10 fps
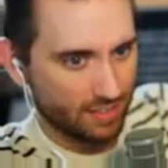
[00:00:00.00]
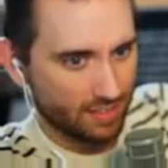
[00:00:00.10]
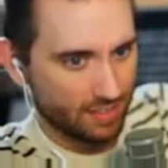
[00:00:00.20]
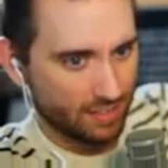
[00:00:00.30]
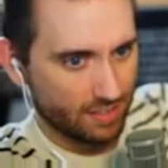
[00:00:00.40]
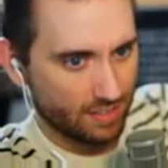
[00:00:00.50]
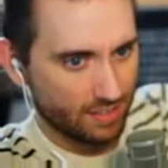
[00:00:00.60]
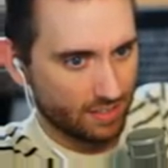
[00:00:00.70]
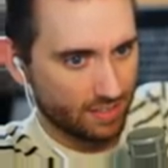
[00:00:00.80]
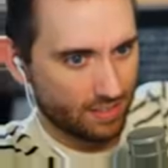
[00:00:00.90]

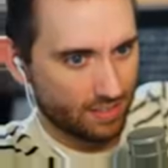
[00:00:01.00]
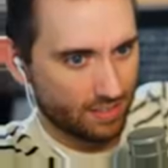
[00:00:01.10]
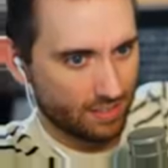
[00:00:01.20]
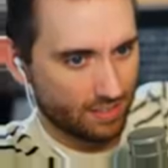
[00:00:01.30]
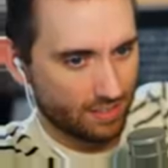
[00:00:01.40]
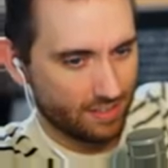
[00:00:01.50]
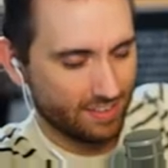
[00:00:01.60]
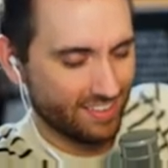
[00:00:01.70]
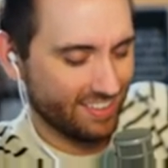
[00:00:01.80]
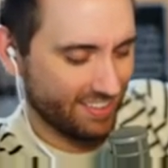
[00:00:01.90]

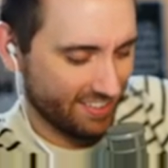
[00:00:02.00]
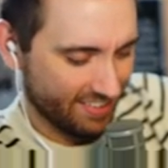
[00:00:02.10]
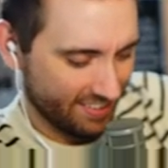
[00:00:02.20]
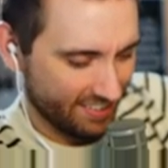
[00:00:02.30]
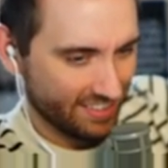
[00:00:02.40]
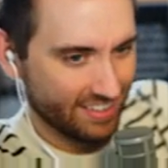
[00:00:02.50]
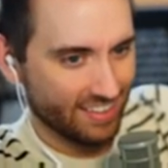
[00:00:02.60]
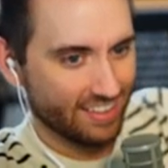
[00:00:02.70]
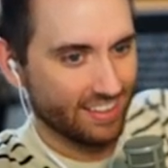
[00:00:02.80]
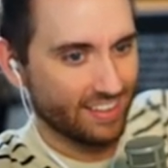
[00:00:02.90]

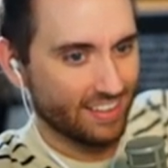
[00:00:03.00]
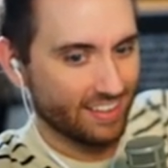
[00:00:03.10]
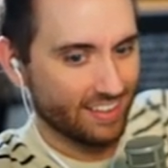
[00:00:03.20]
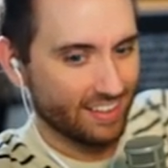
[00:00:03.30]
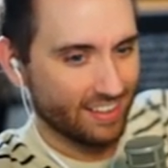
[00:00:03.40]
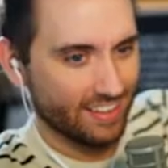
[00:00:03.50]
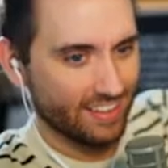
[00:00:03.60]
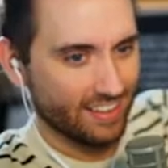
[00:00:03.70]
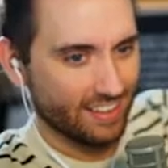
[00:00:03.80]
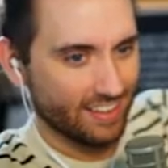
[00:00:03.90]

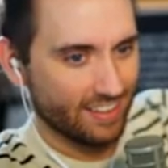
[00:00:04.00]
[no speech]